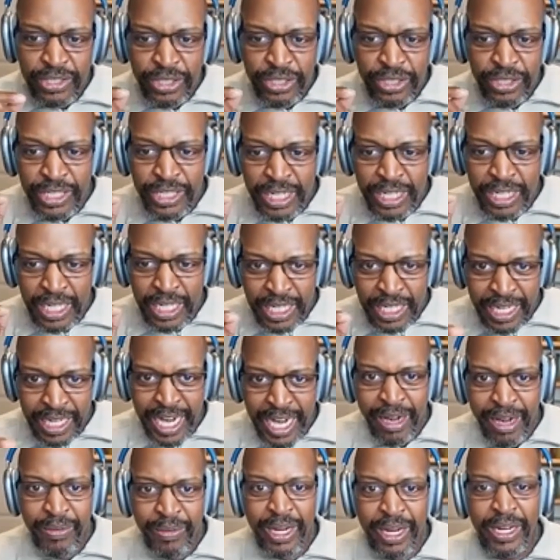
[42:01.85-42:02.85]
to
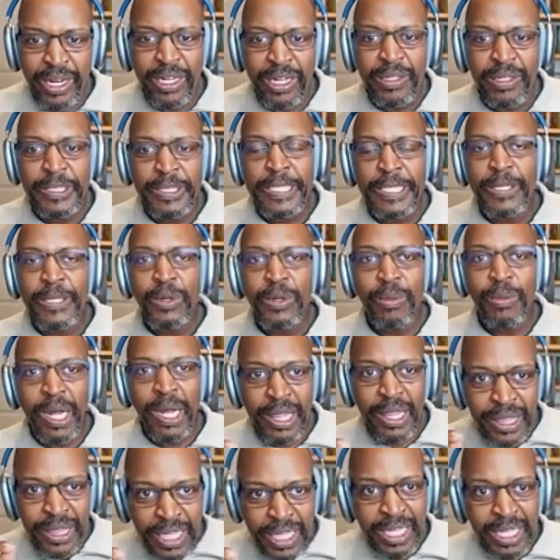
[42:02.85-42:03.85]
declaring
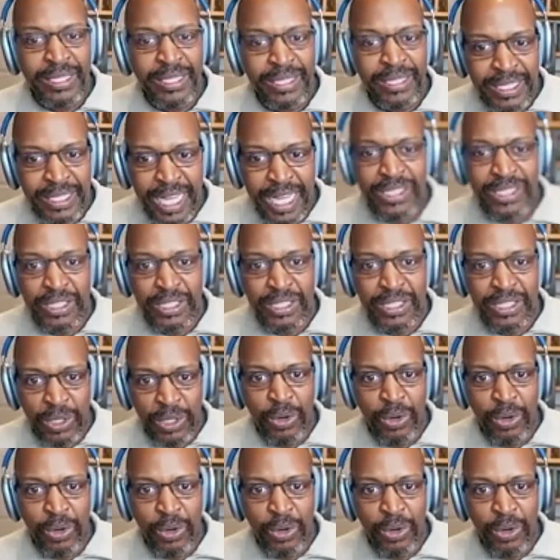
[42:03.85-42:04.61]
what thus says